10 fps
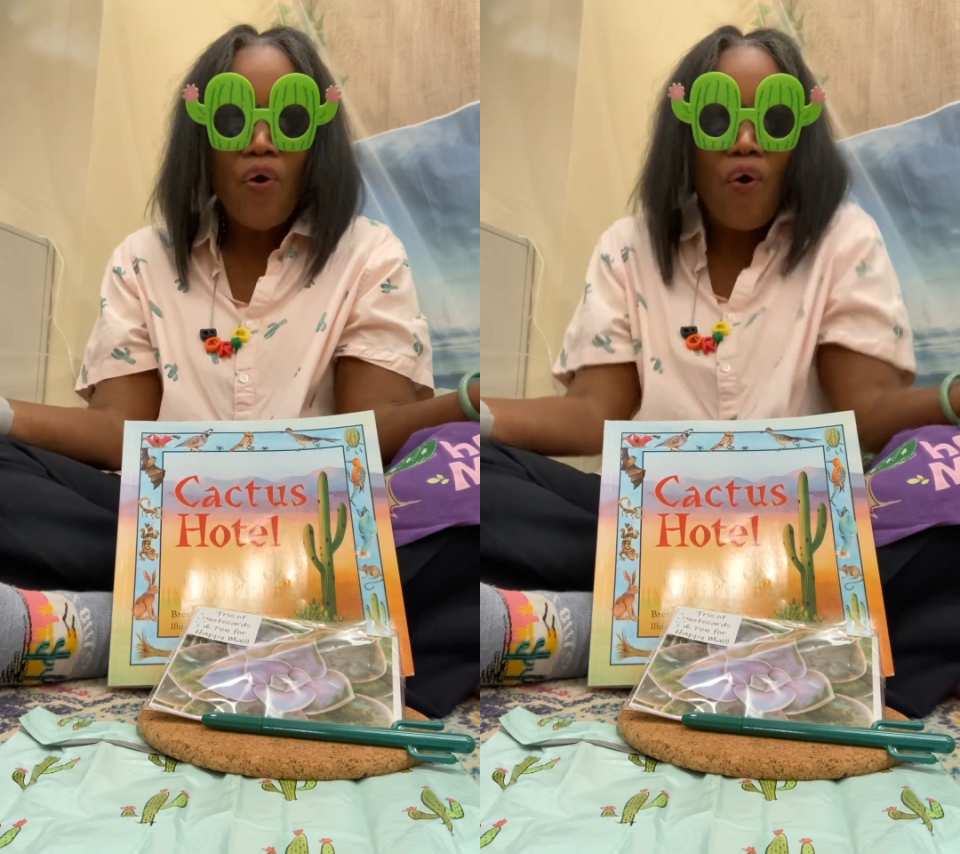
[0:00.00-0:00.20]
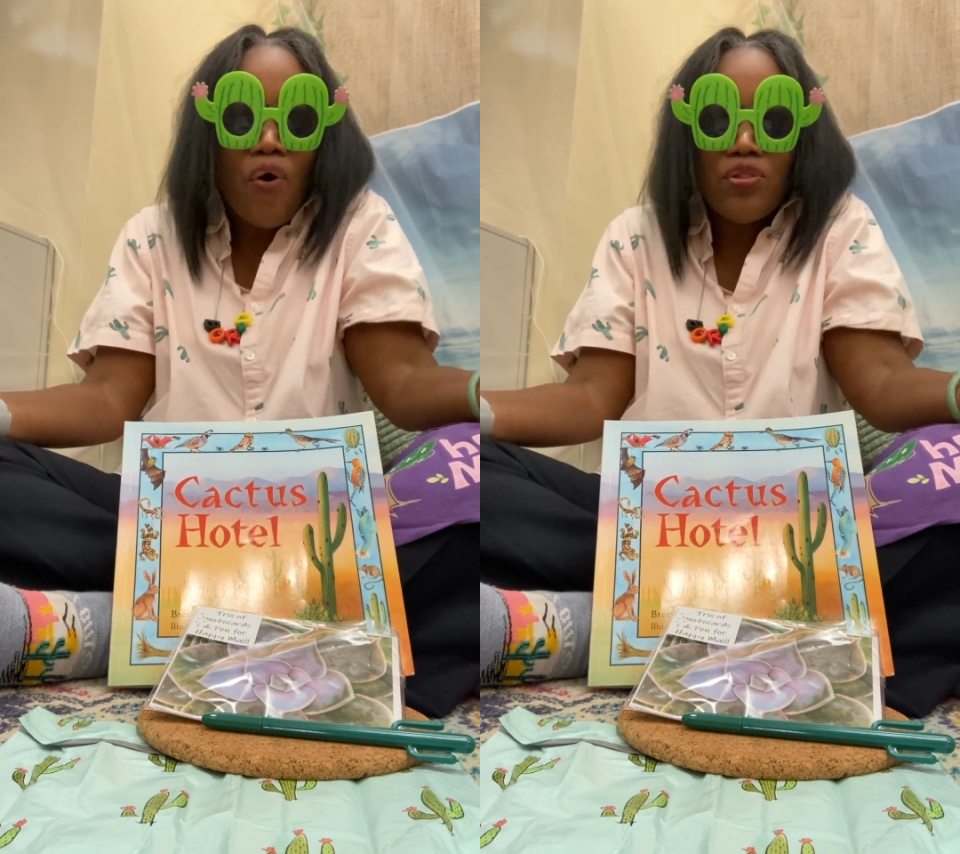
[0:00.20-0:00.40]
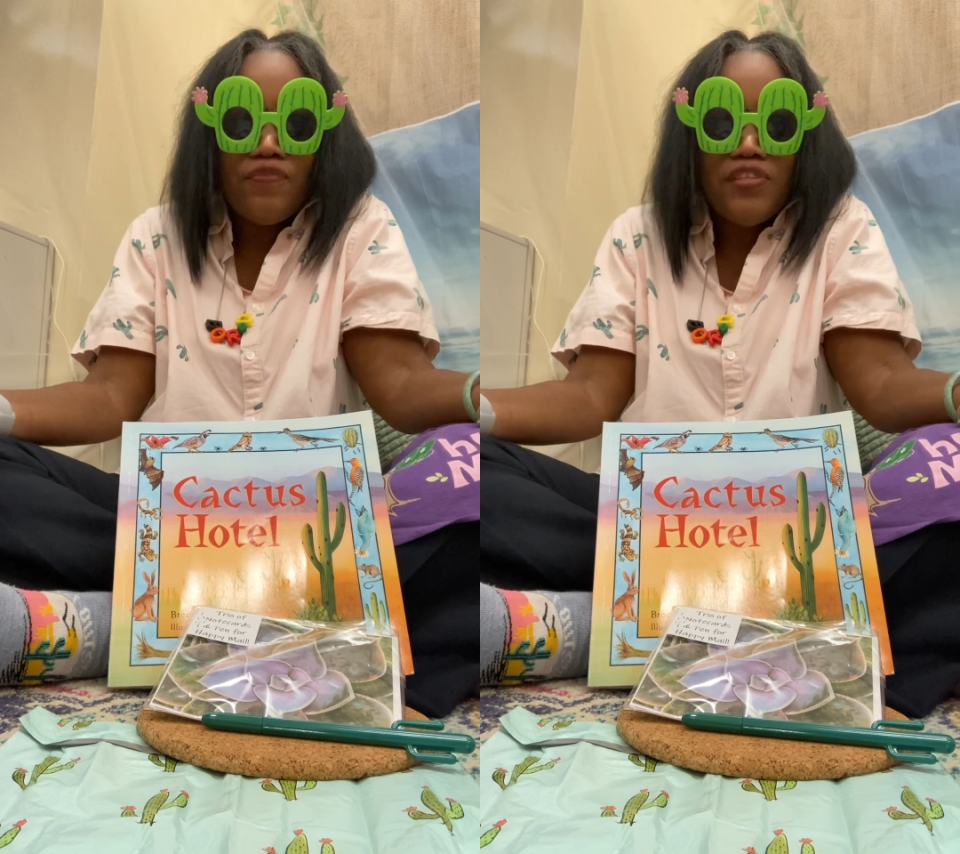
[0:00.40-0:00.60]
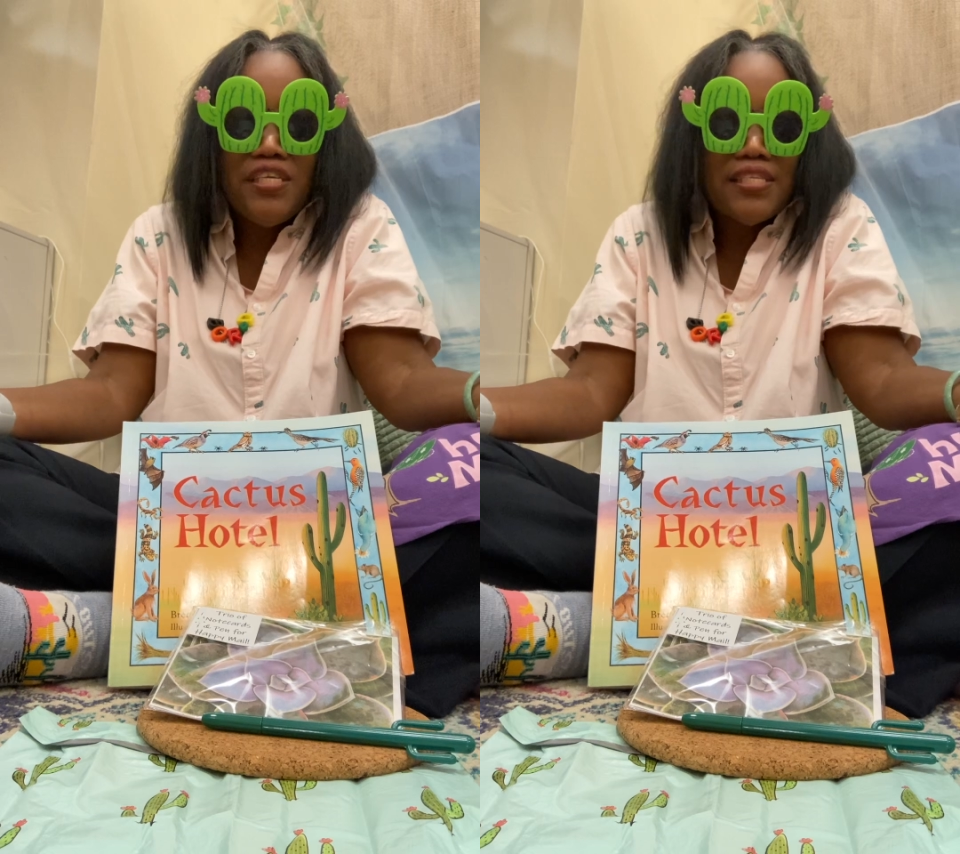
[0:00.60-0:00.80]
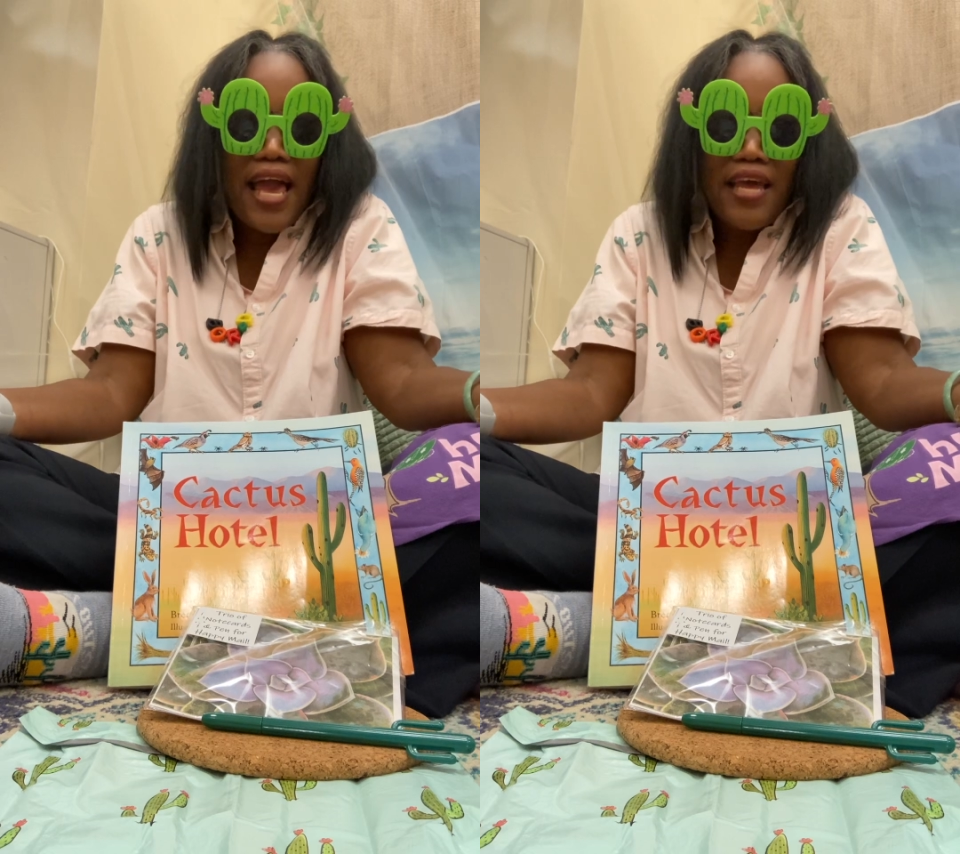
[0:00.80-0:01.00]
all of
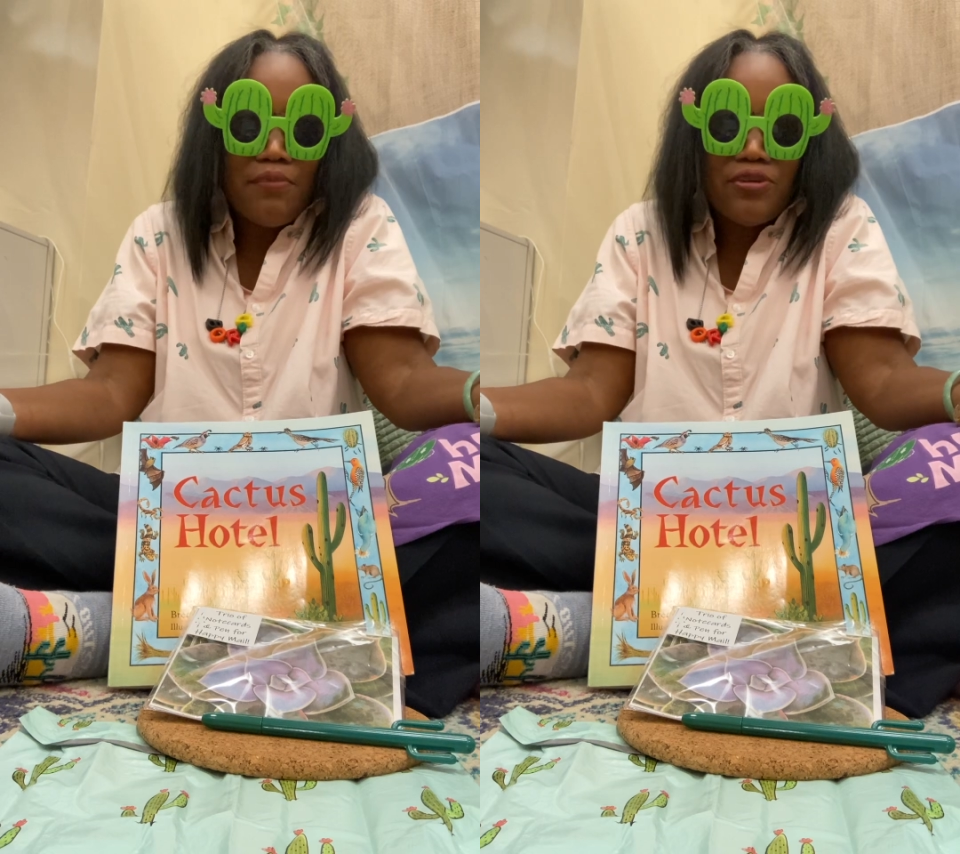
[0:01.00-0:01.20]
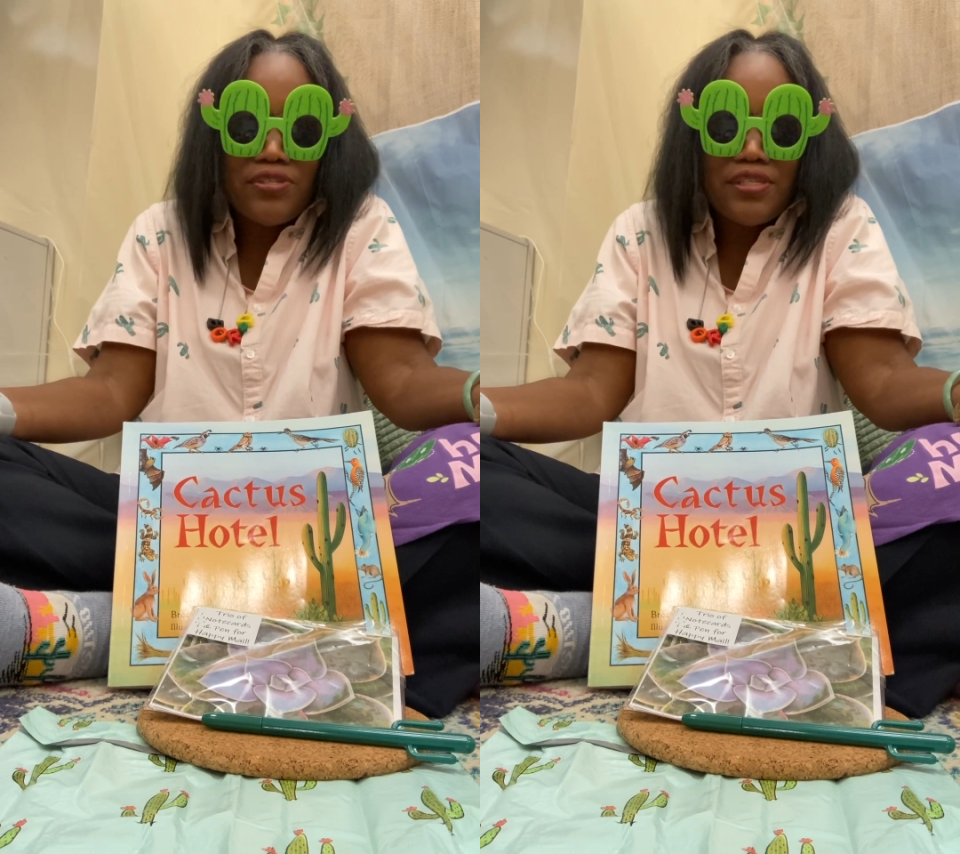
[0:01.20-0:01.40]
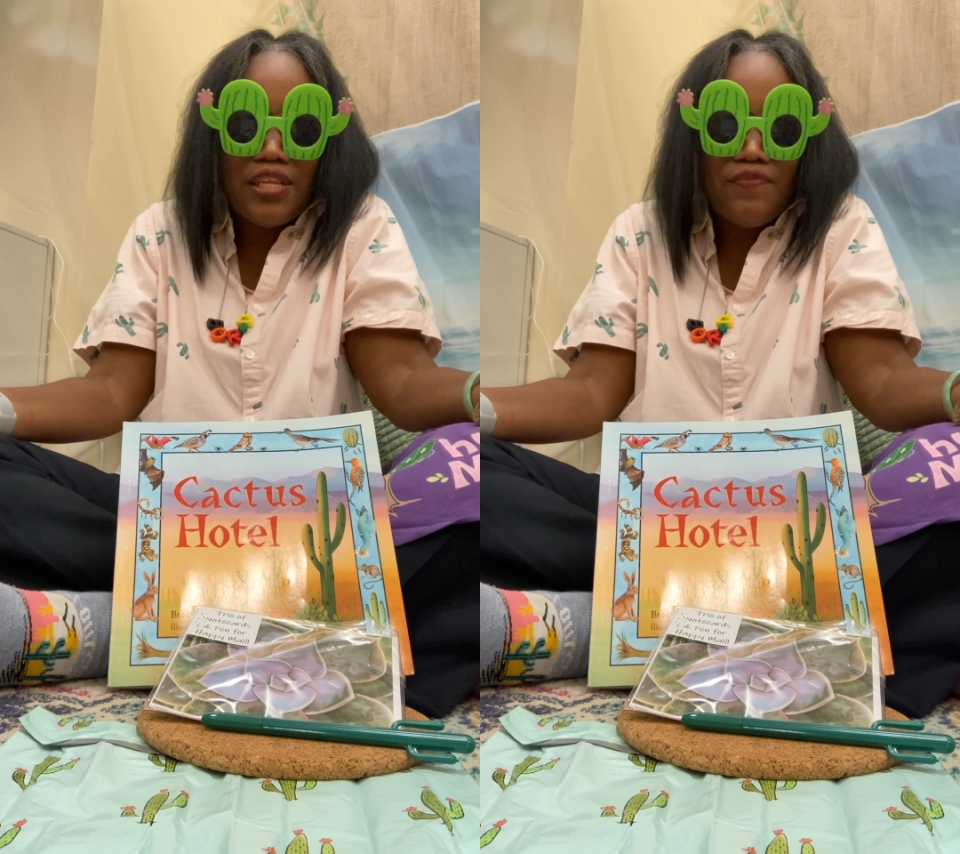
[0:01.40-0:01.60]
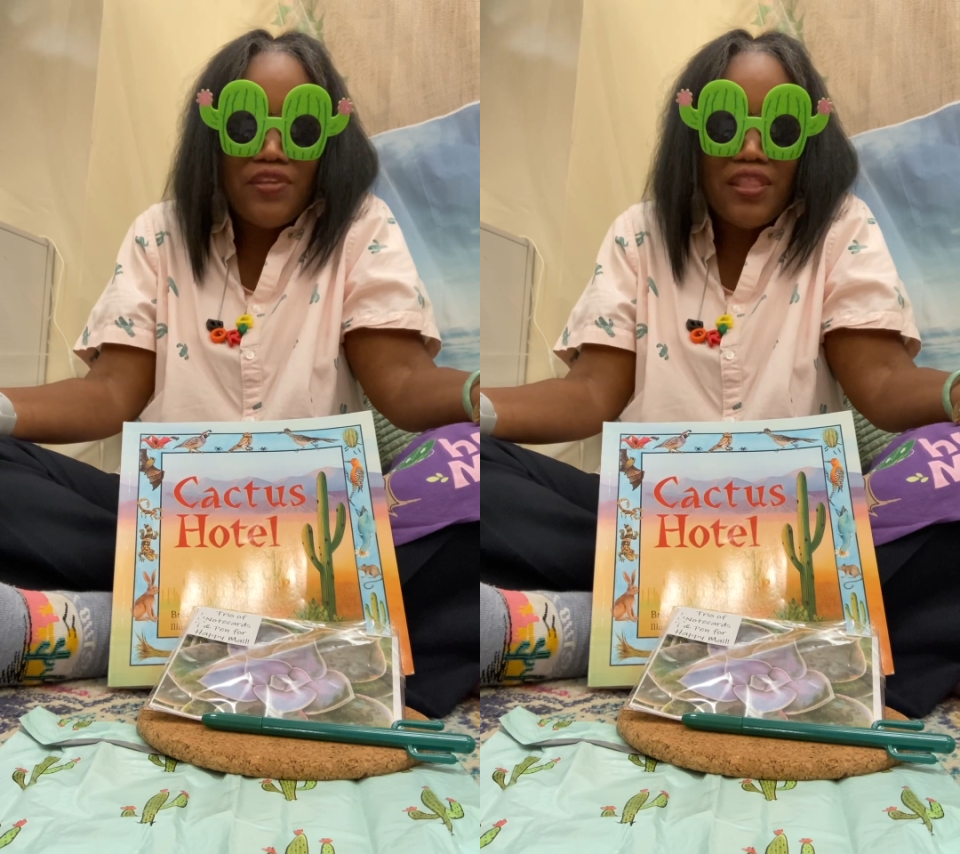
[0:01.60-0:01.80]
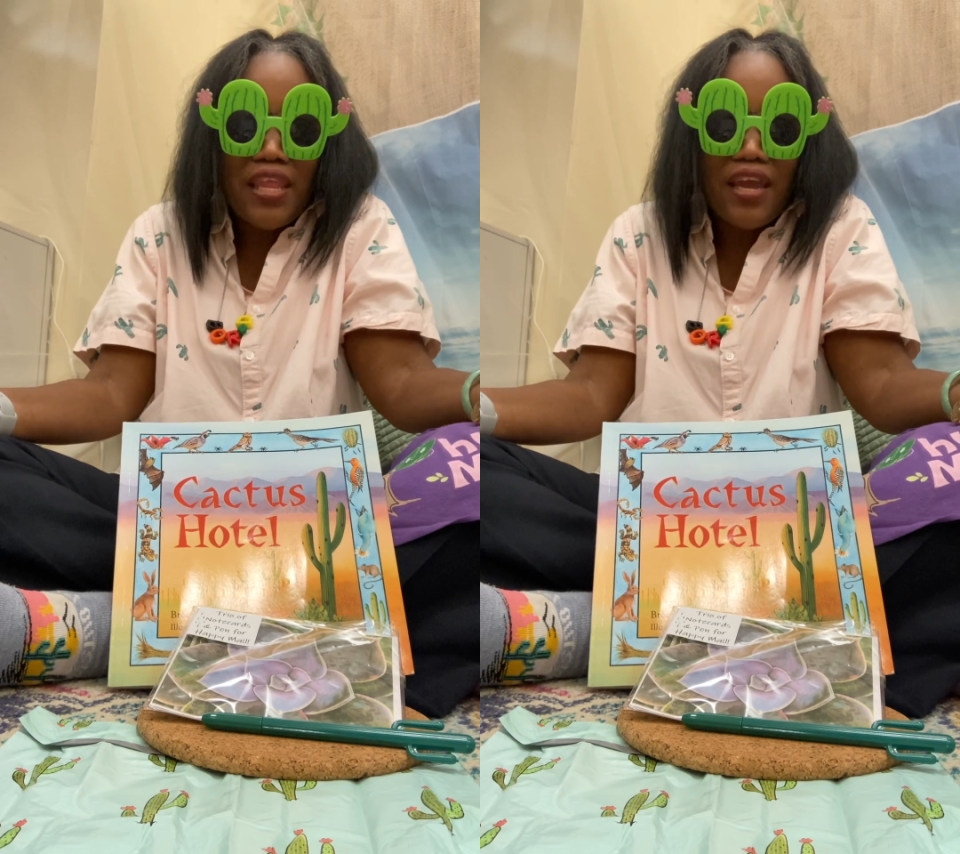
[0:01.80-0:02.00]
these animals lived
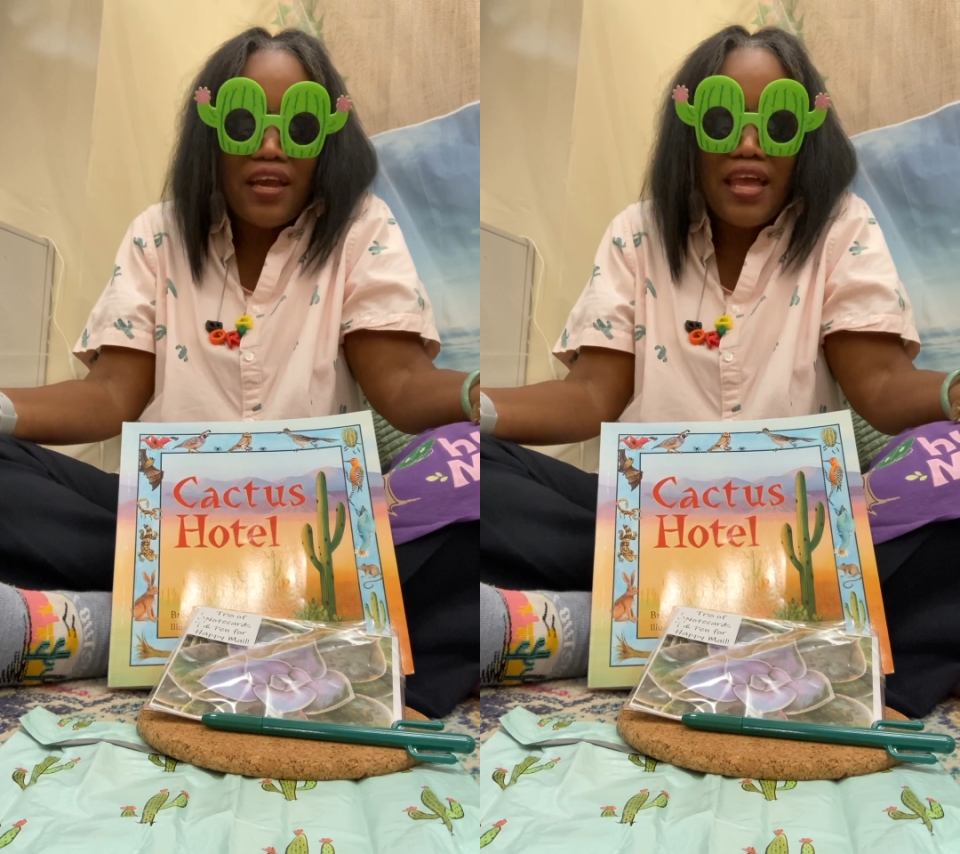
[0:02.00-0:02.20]
in there,